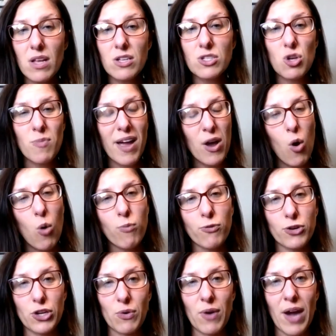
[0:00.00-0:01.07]
So my hope
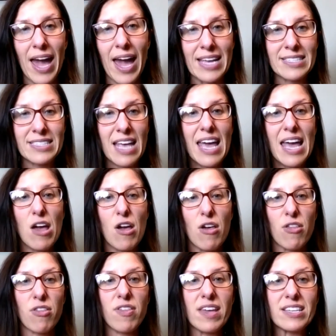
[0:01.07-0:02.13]
for you guys
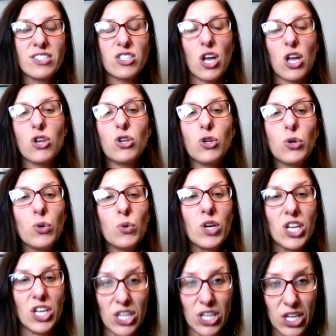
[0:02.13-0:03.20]
this
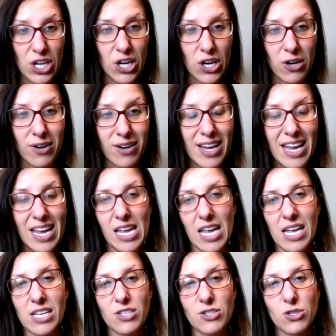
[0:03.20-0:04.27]
new year
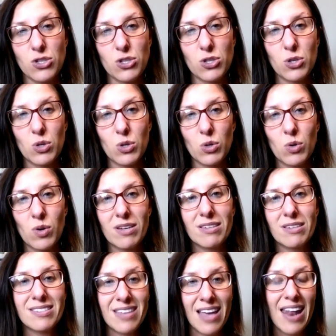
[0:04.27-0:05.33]
is to
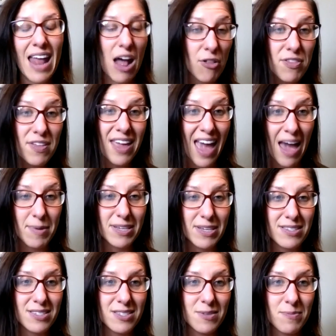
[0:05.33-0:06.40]
set healthy
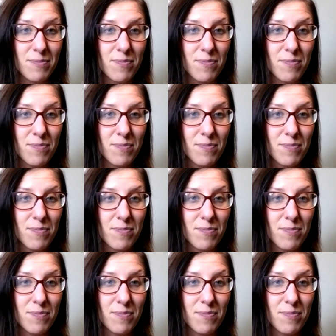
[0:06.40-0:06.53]
habits,